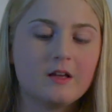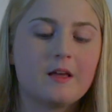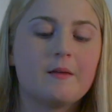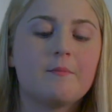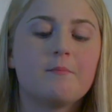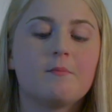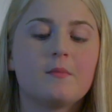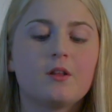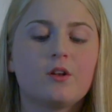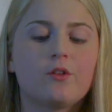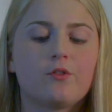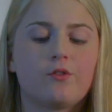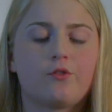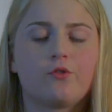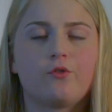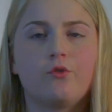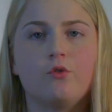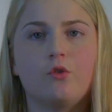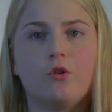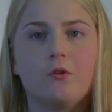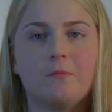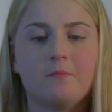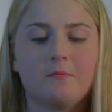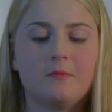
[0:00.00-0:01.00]
In middle
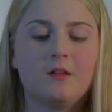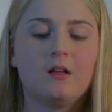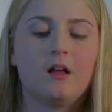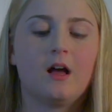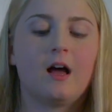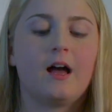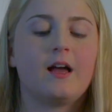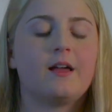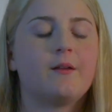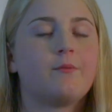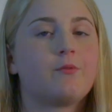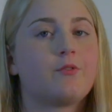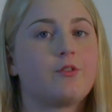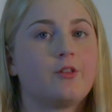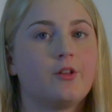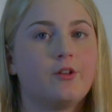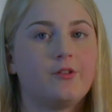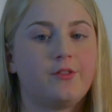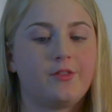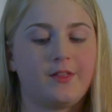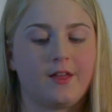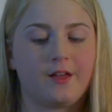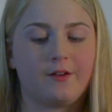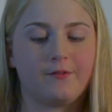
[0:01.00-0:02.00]
school, I am
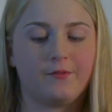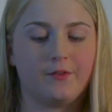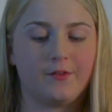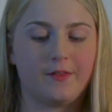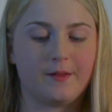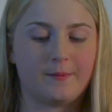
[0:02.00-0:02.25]
so thankful